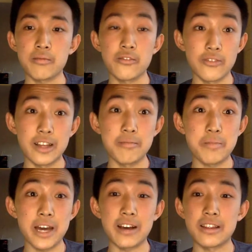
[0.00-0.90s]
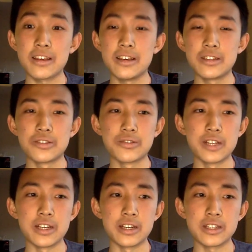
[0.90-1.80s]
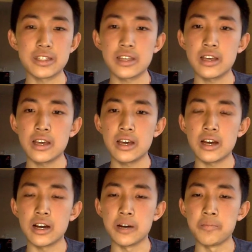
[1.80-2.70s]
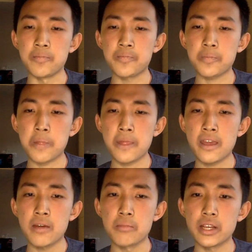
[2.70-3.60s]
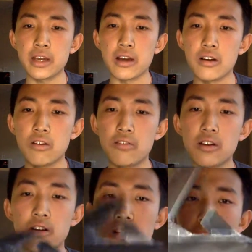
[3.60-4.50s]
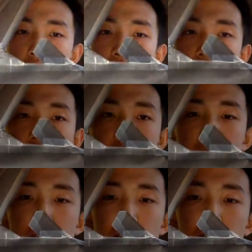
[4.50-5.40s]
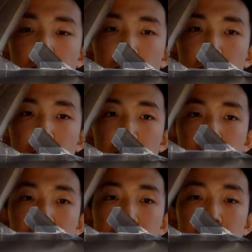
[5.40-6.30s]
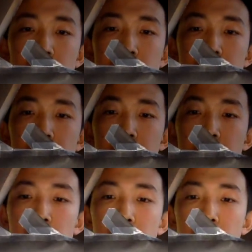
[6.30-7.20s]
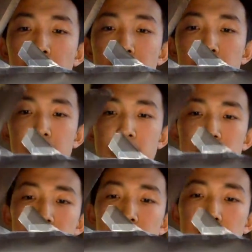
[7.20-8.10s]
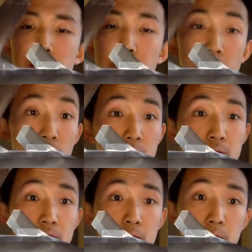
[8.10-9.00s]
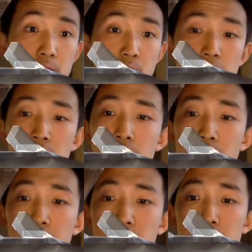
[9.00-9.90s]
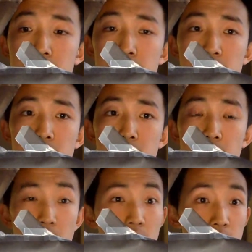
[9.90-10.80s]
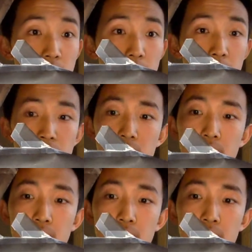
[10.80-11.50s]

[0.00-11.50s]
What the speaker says: flight path. So it's really nice. But yeah, overall, in conclusion, this design performs really well. It's a lot higher